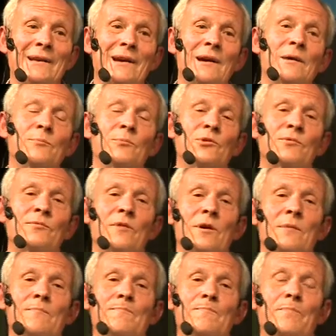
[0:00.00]
comes
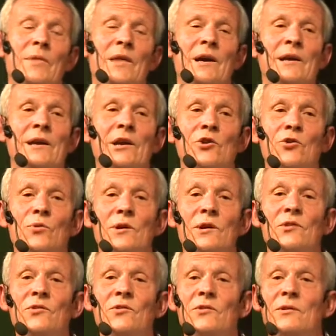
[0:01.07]
from an
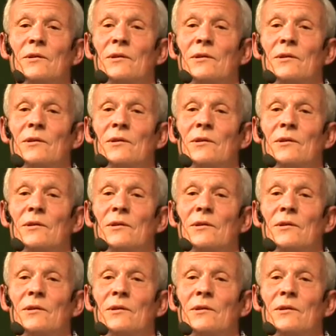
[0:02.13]
increase